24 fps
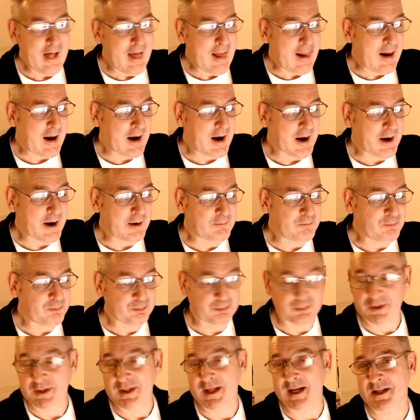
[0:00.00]

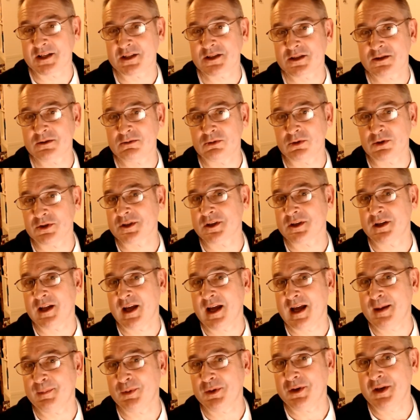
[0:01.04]
but that's what's going to
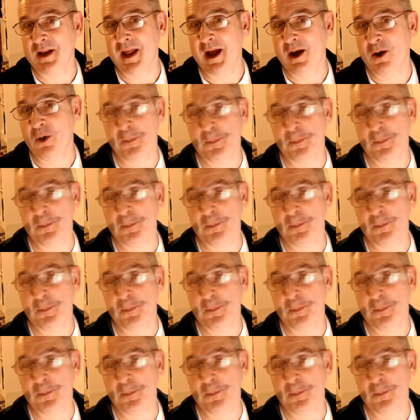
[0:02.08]
happen now.